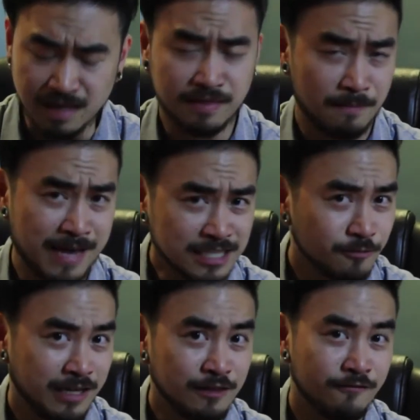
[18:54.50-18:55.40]
the best
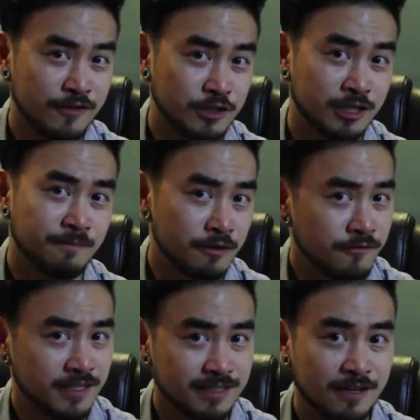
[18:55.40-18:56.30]
way to future proof
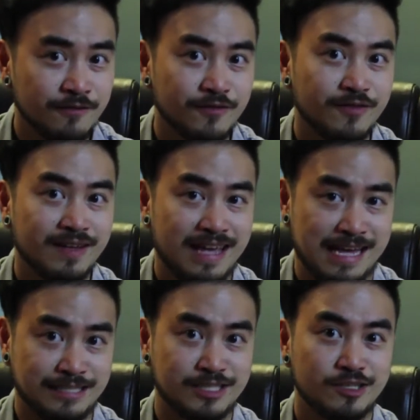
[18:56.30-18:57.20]
yourself
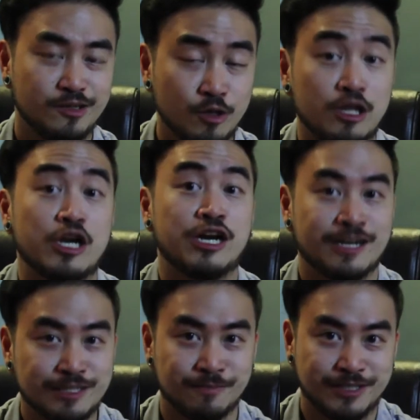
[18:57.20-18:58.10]
is to learn
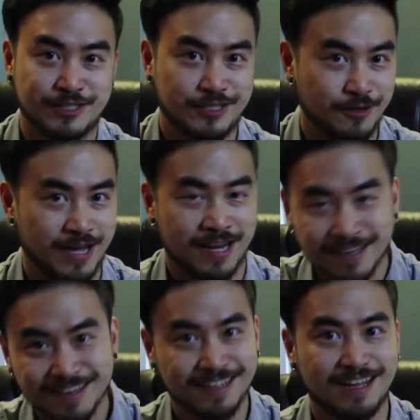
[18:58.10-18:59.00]
as much as you can
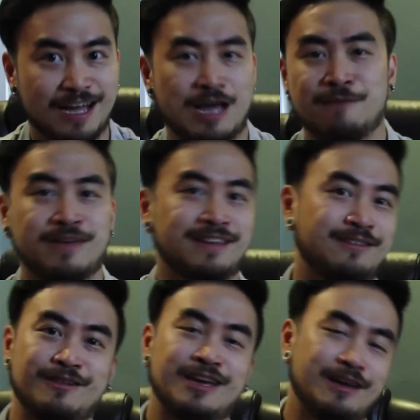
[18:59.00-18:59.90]
i, I mean
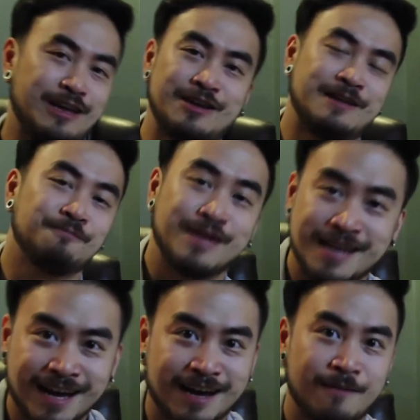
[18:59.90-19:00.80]
yun yung
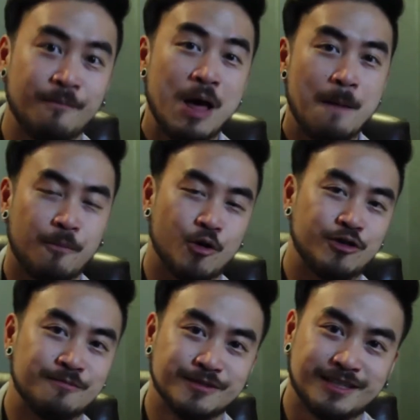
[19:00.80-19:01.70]
pinaka
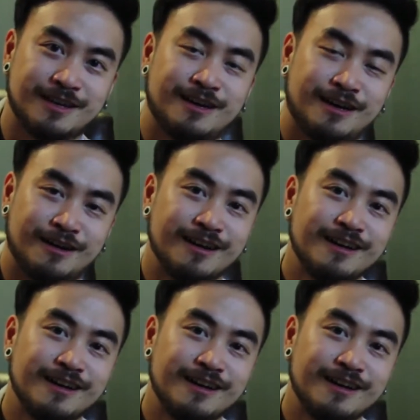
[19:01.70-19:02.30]
pondo mo sa